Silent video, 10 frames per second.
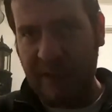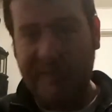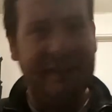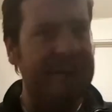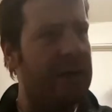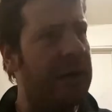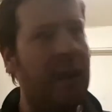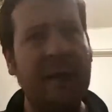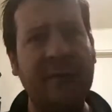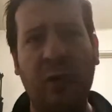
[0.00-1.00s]
She had done a
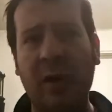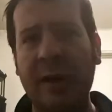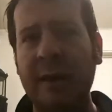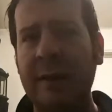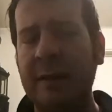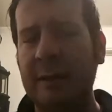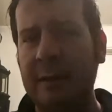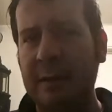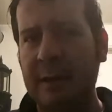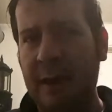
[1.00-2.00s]
lot of work
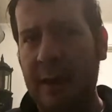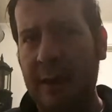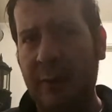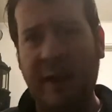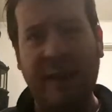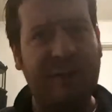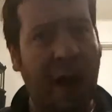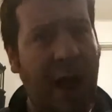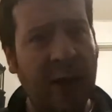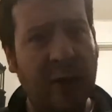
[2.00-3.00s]
writing for
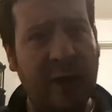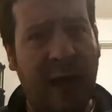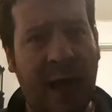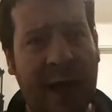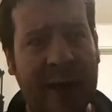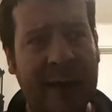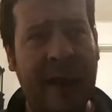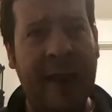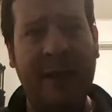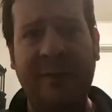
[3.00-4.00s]
IO9
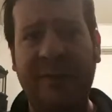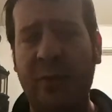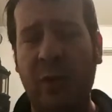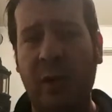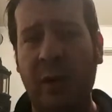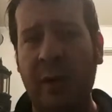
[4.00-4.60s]
and for